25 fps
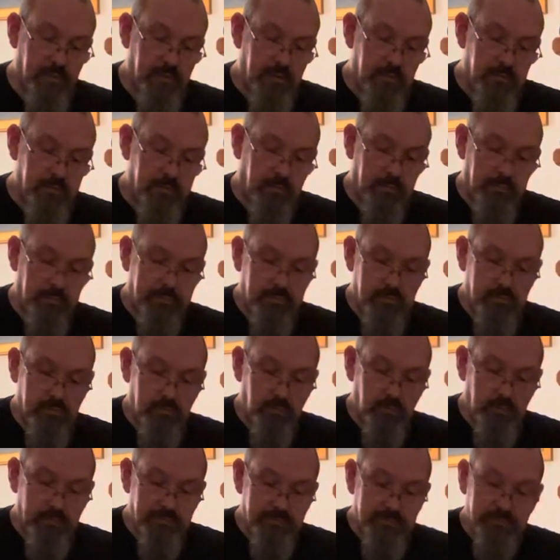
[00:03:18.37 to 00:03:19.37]
Bump,
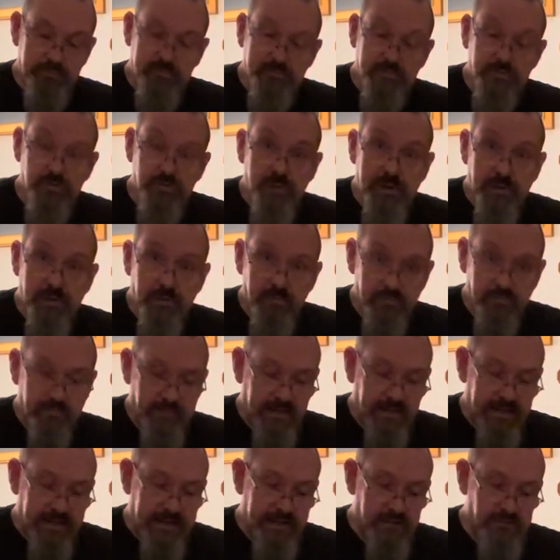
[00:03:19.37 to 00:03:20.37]
oops, squirrel
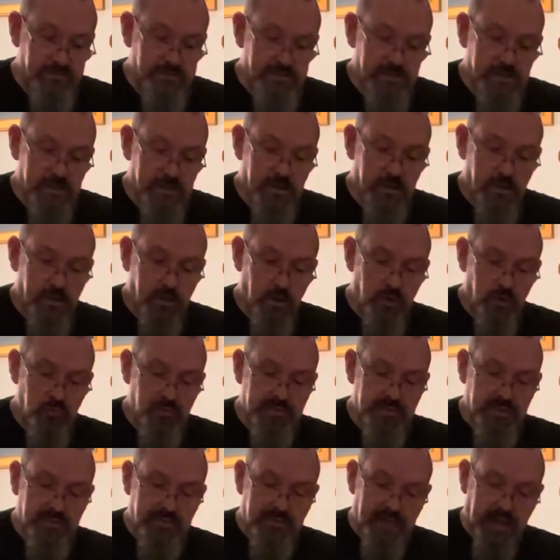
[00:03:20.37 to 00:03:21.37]
fell out. "Who
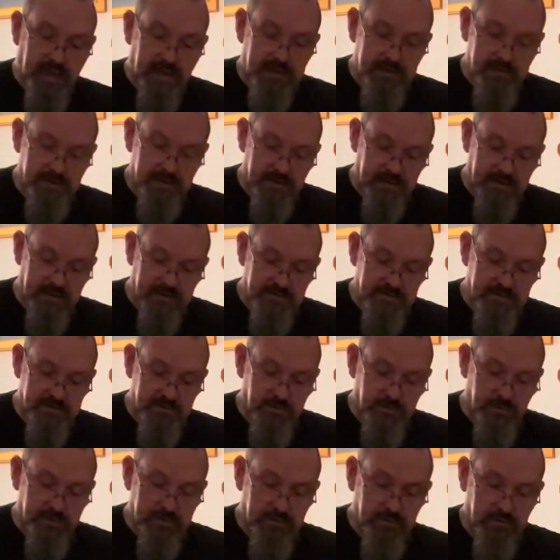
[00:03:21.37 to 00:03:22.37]
did that?" asked the
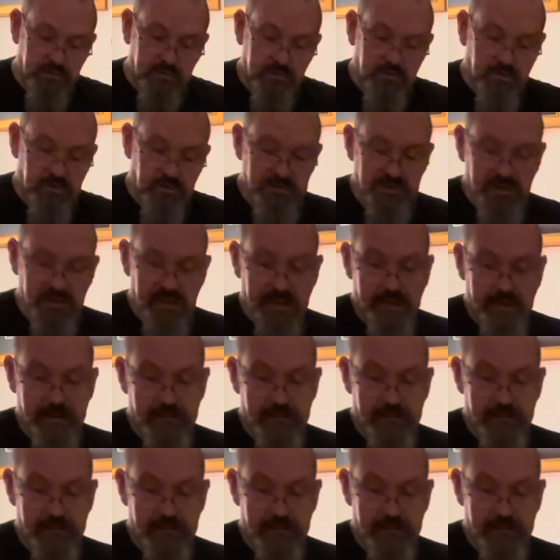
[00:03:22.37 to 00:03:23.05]
squirrel crossly.